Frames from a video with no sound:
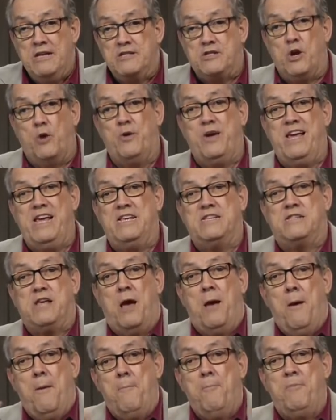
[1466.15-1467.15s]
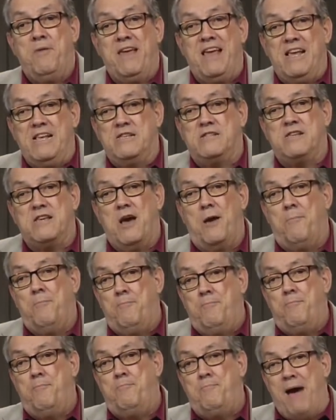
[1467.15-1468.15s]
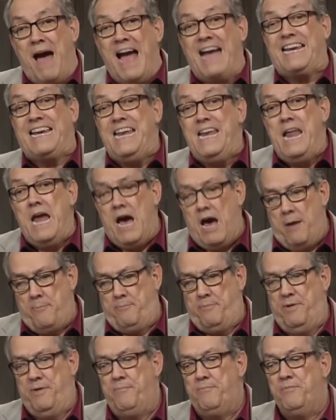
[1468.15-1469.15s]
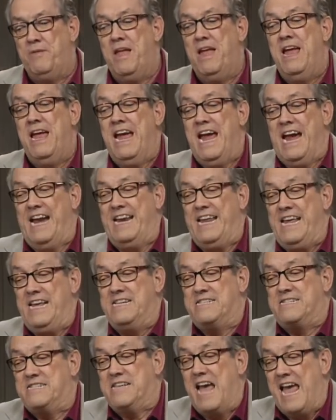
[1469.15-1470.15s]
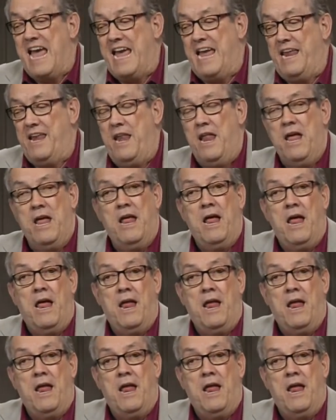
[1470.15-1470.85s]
So he's backing up and he's saying,